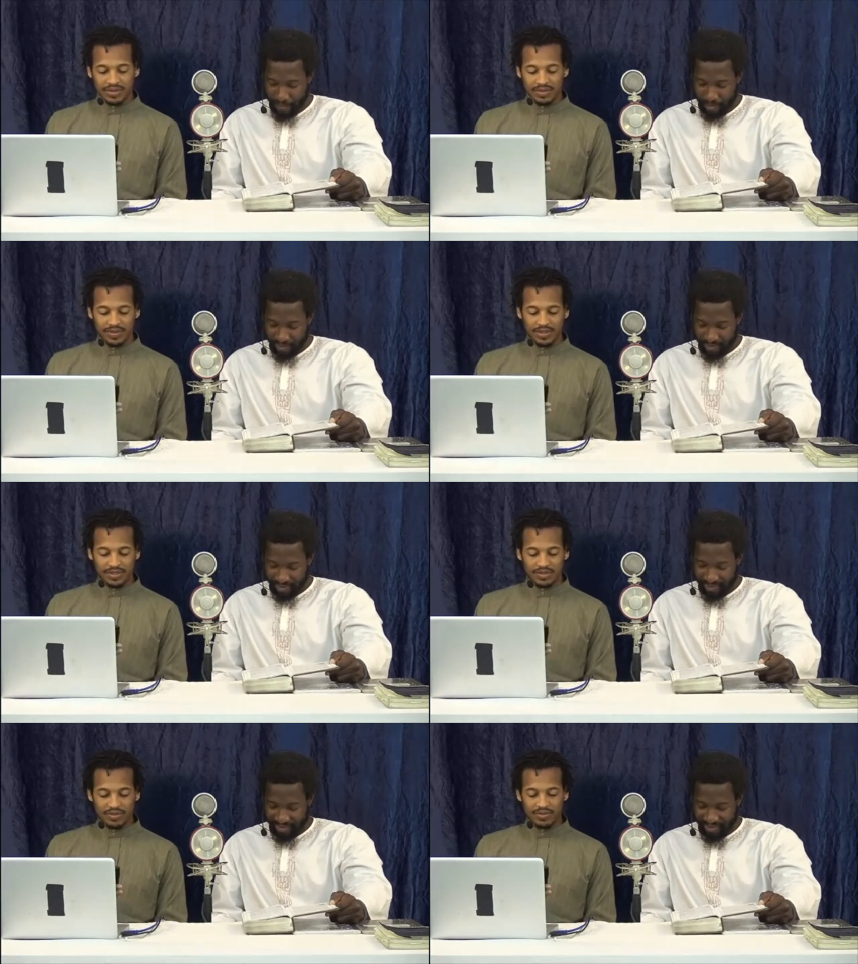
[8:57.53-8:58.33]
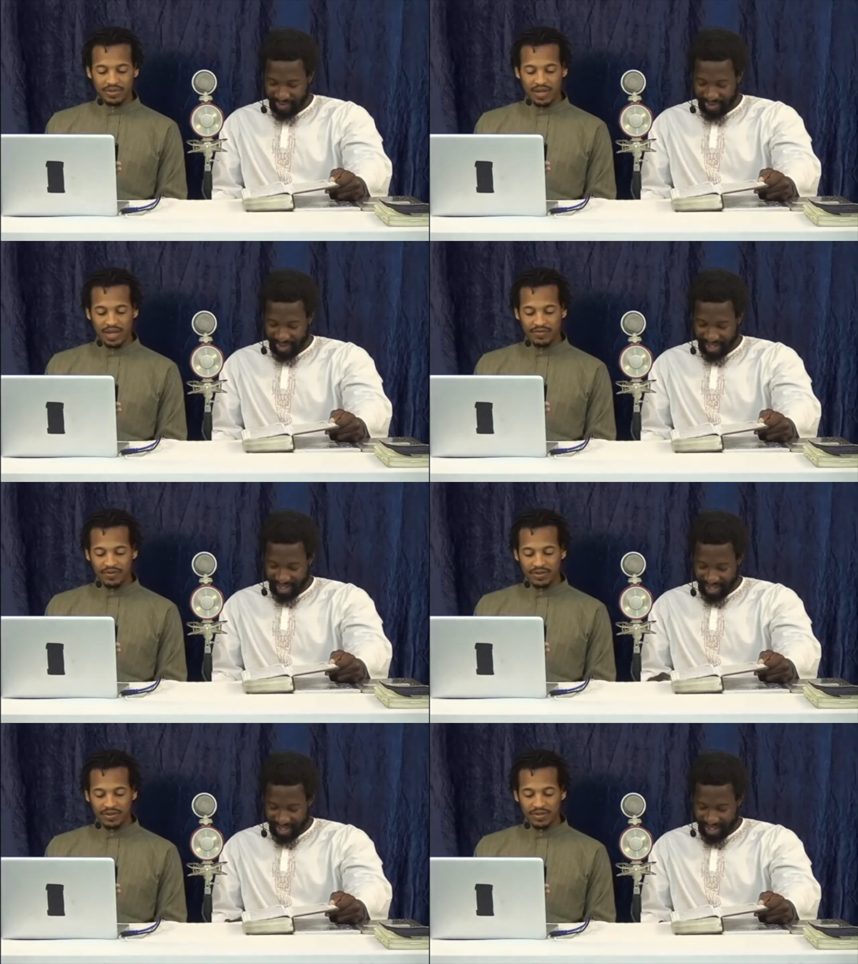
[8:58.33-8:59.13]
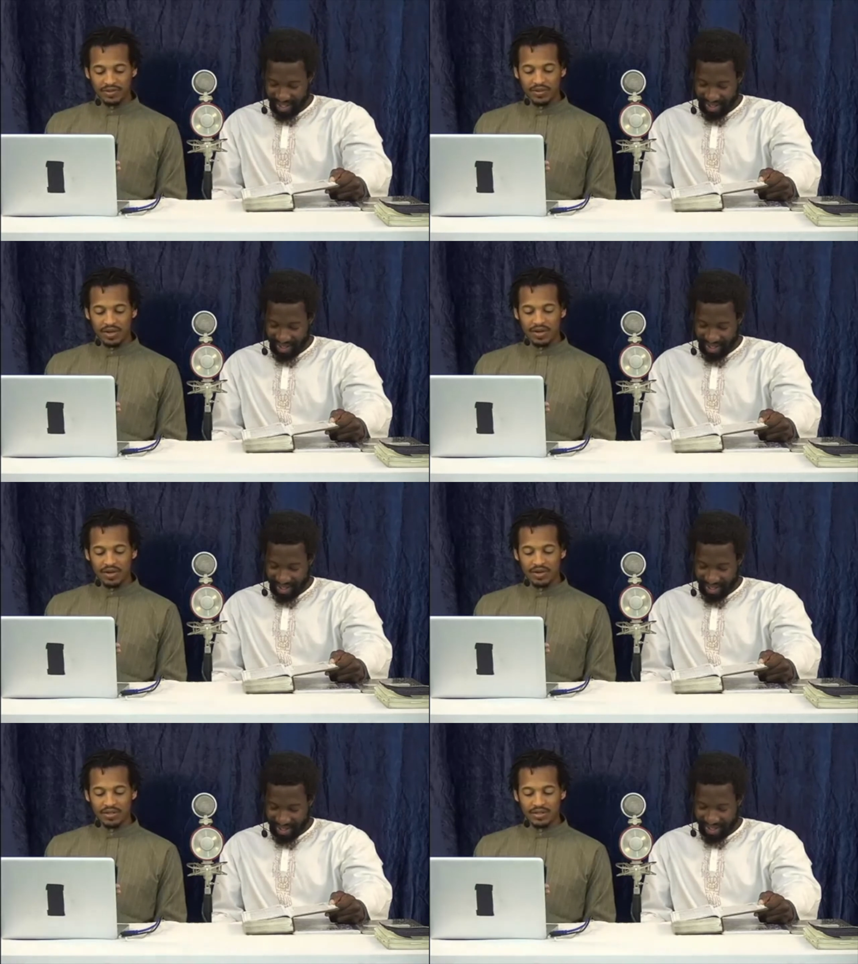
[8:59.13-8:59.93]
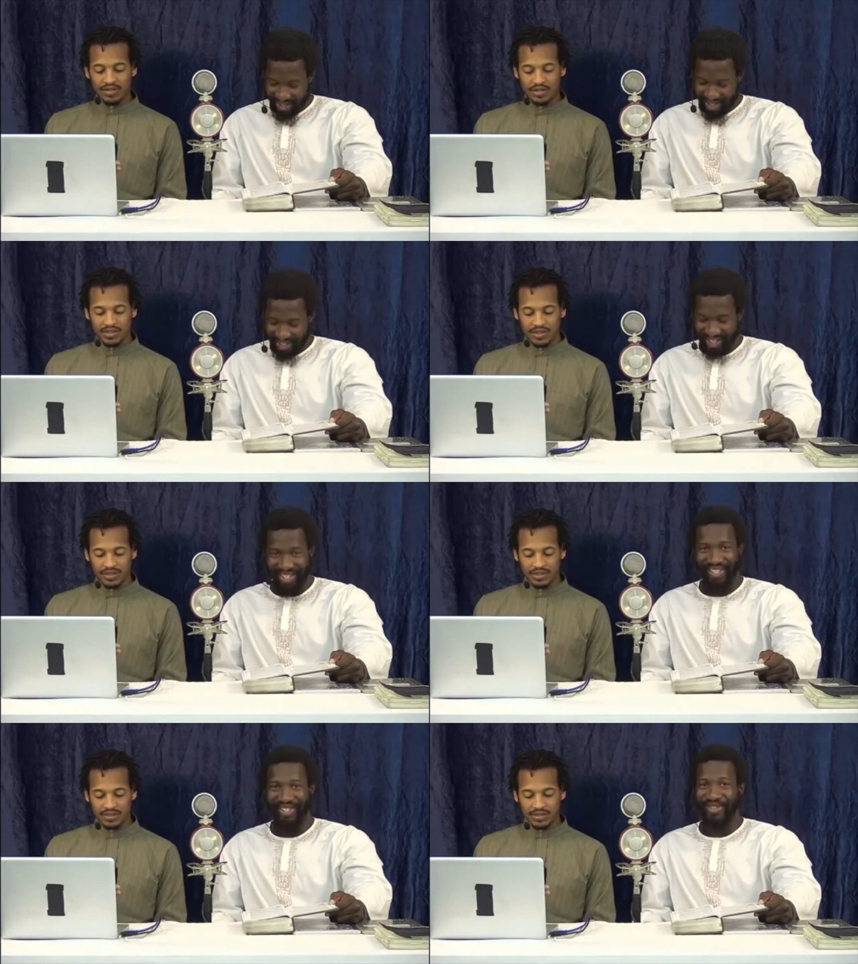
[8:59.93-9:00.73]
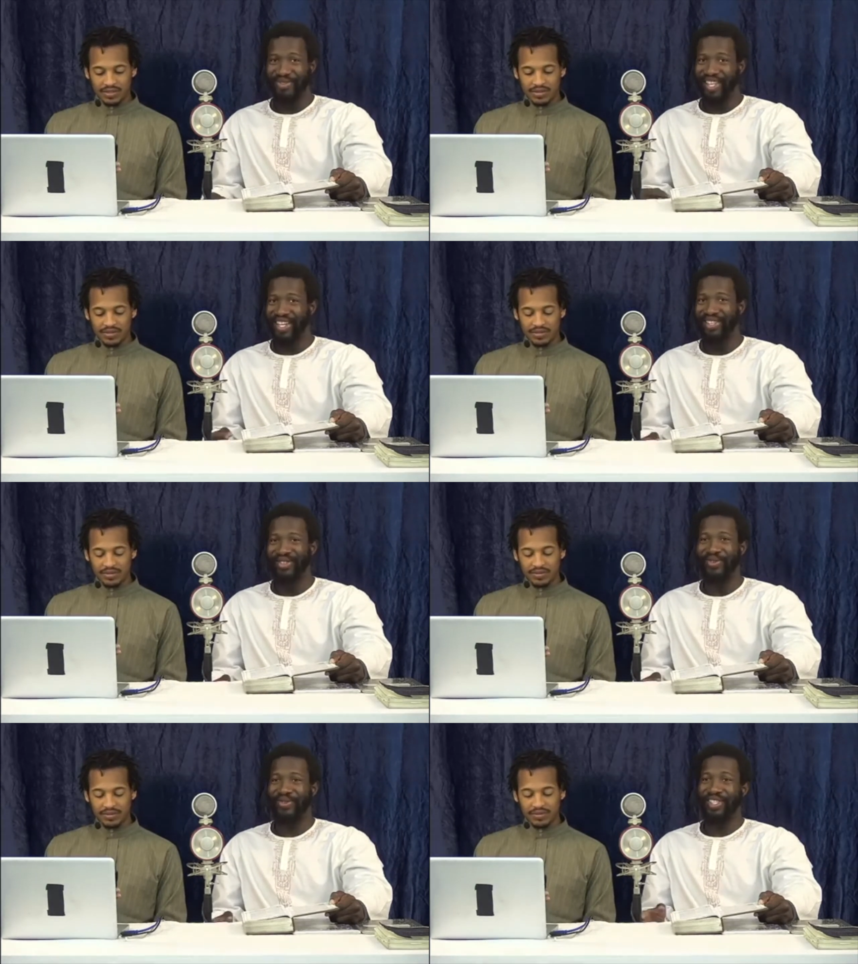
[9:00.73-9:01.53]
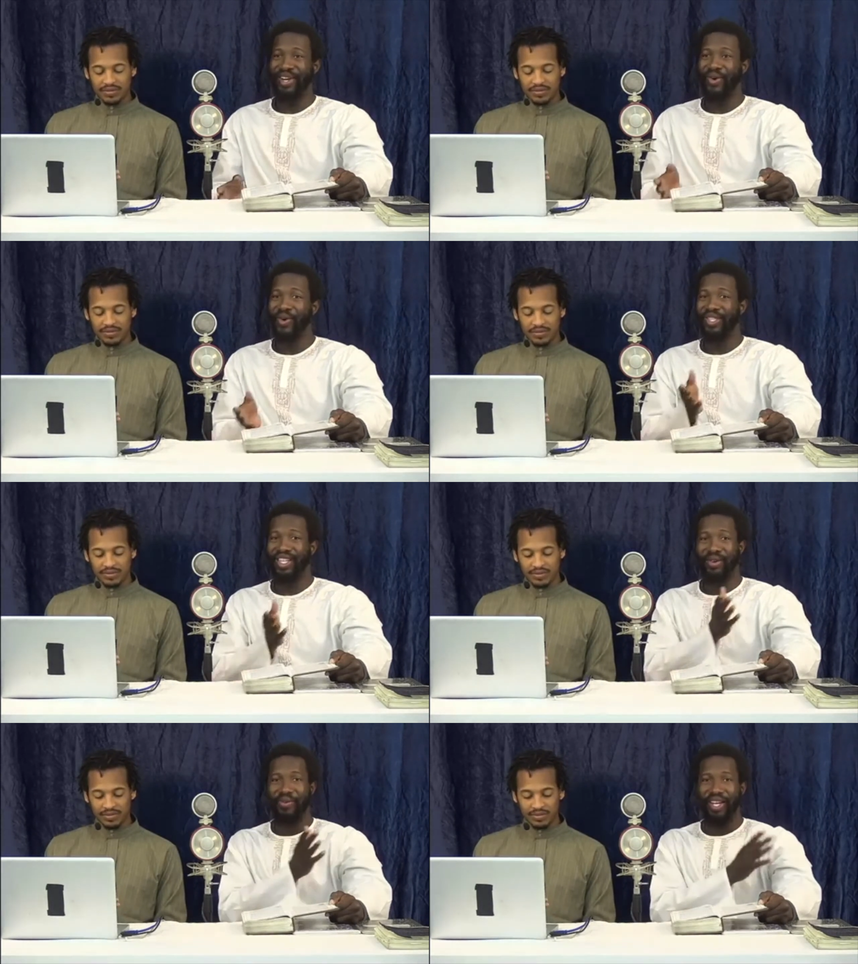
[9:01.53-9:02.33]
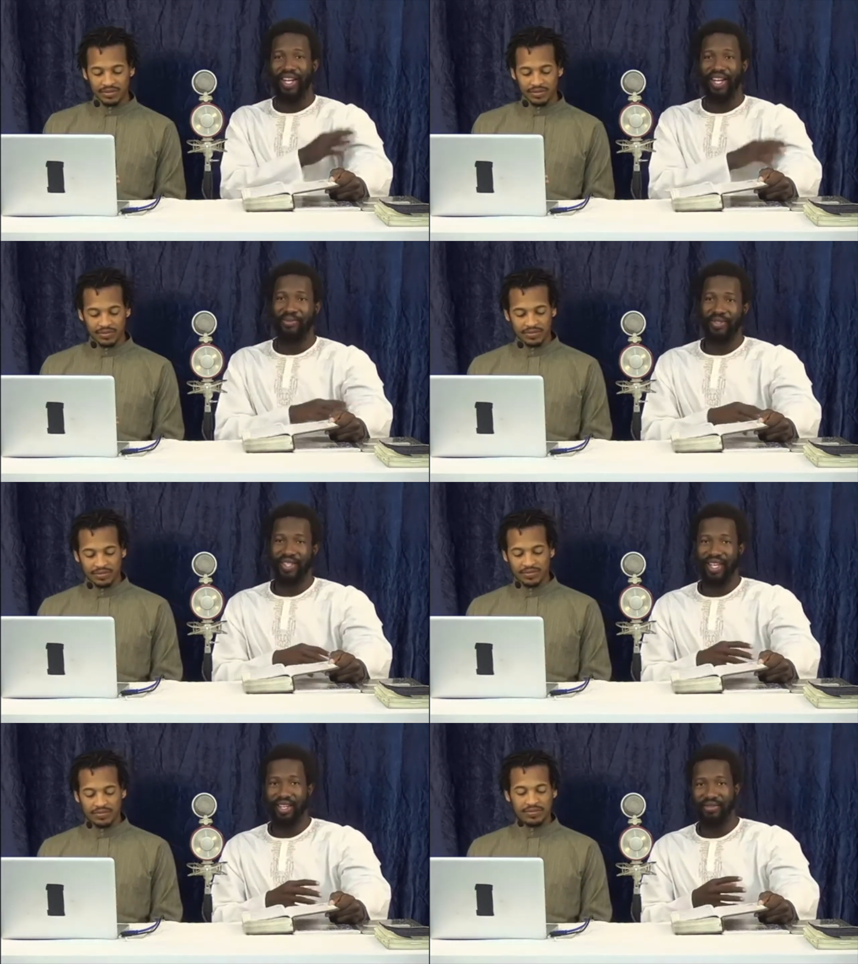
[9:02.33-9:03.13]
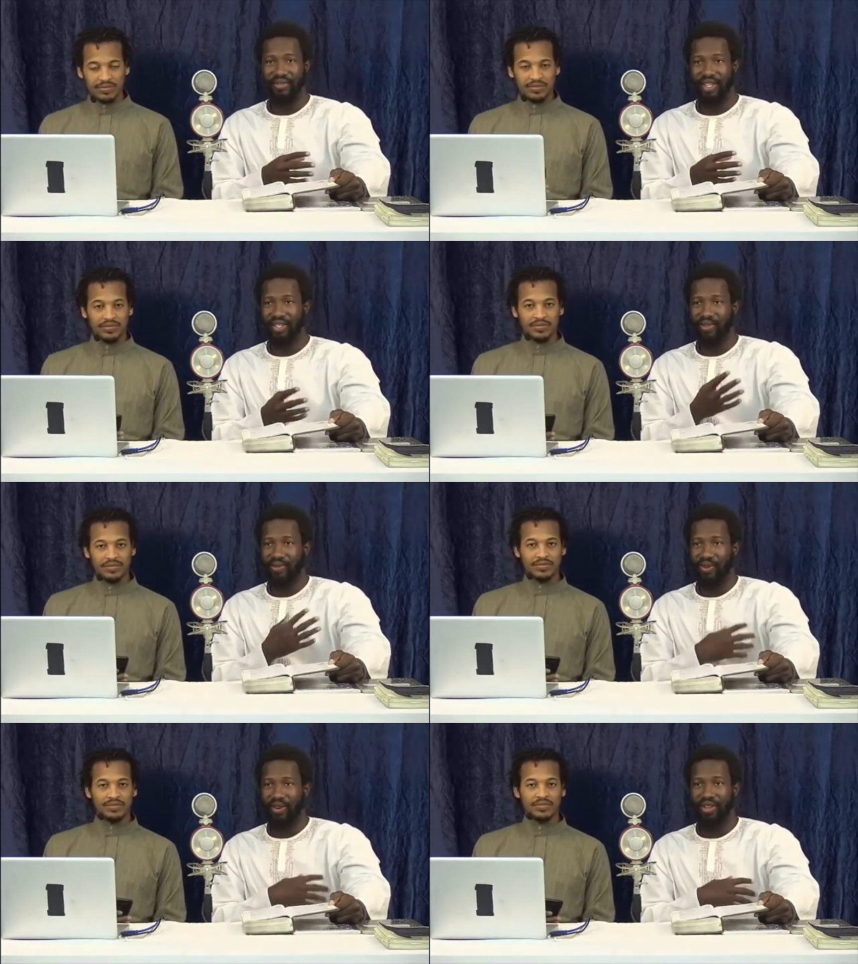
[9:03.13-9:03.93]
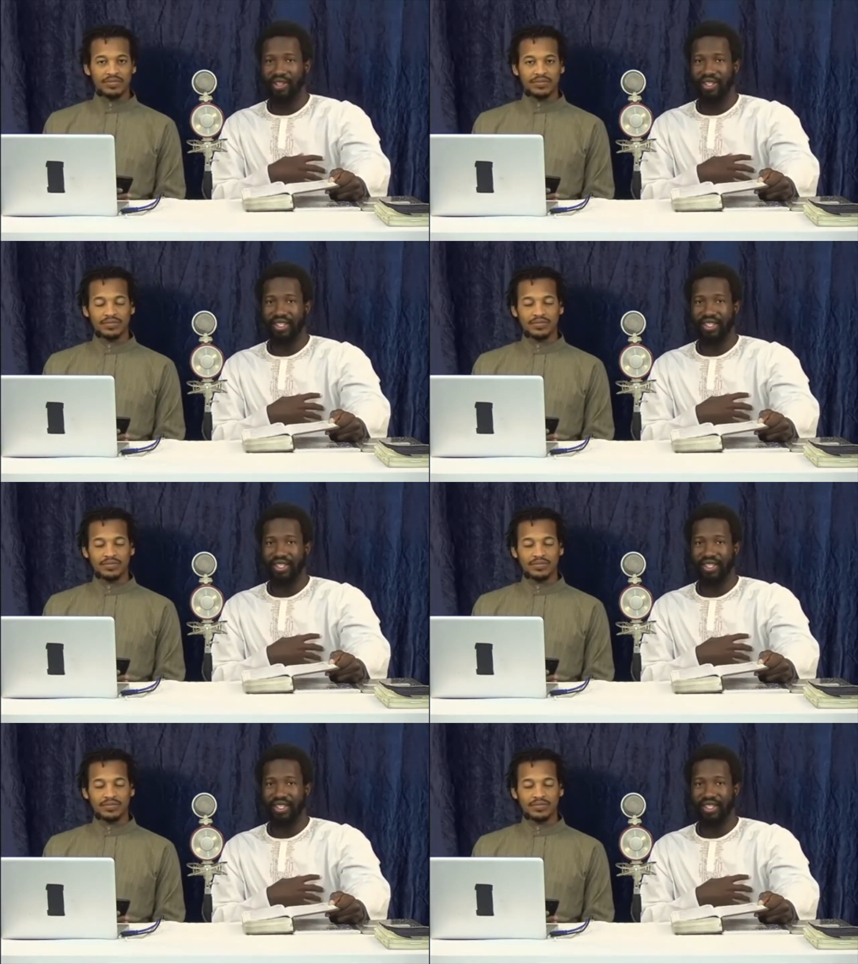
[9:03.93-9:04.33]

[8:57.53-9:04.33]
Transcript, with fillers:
Speaker 1: But the scripture hath concluded all under sin. So that shows that whole time we had animal sacrifice, all under sin,